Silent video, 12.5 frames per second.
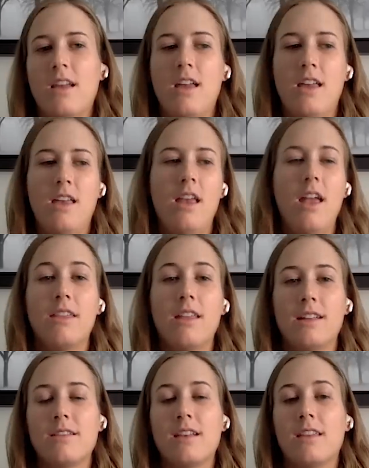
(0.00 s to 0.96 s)
and, and
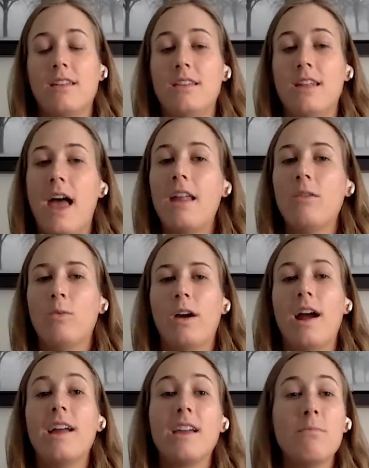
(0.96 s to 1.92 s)
that's at the net
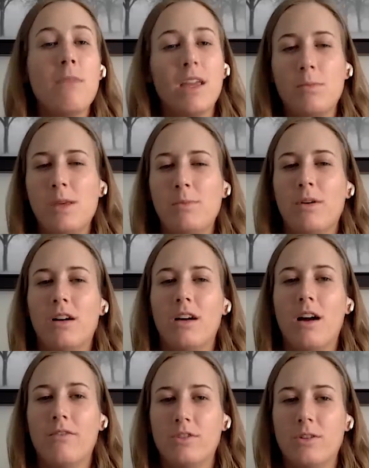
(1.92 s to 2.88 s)
where I can make people
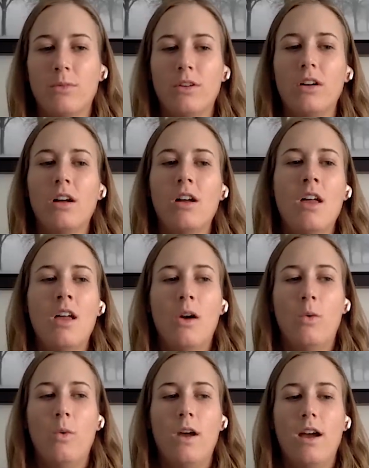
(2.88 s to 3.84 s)
uncomfortable,
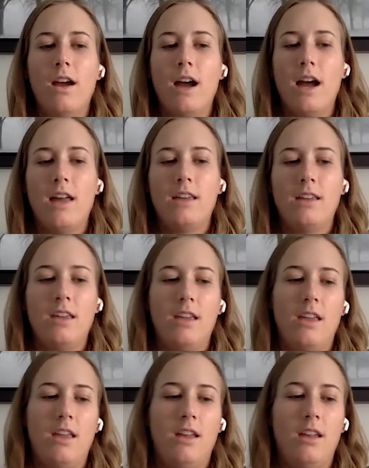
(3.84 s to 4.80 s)
where I
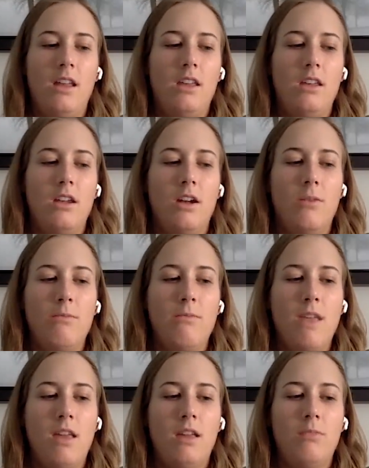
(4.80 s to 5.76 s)
can, you know,
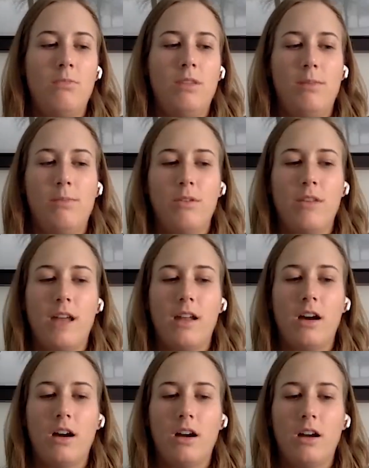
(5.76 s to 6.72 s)
make people that
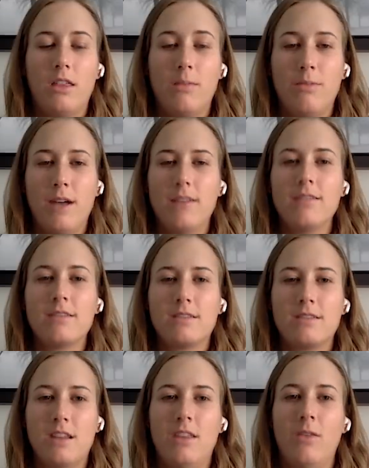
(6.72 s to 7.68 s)
are the best
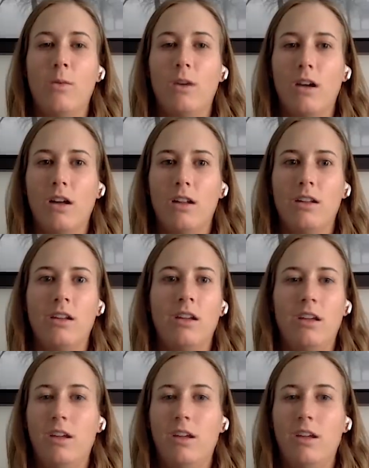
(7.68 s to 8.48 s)
in the world